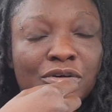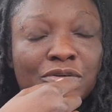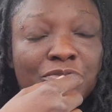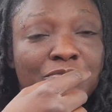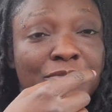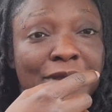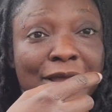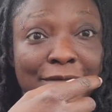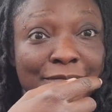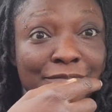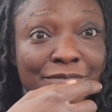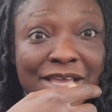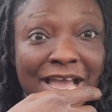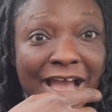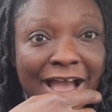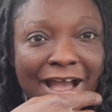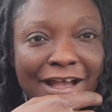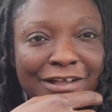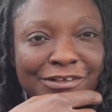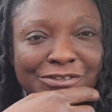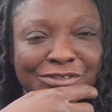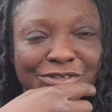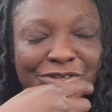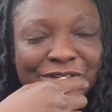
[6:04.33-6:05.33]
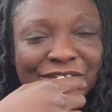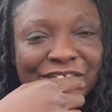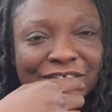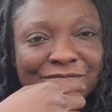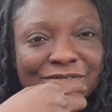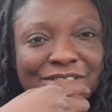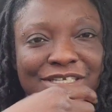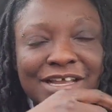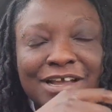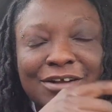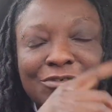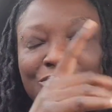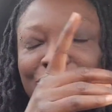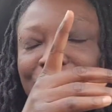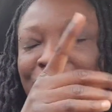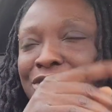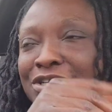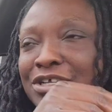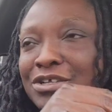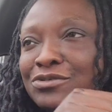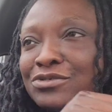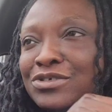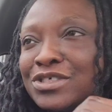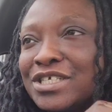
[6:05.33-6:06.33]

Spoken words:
said, I couldn't do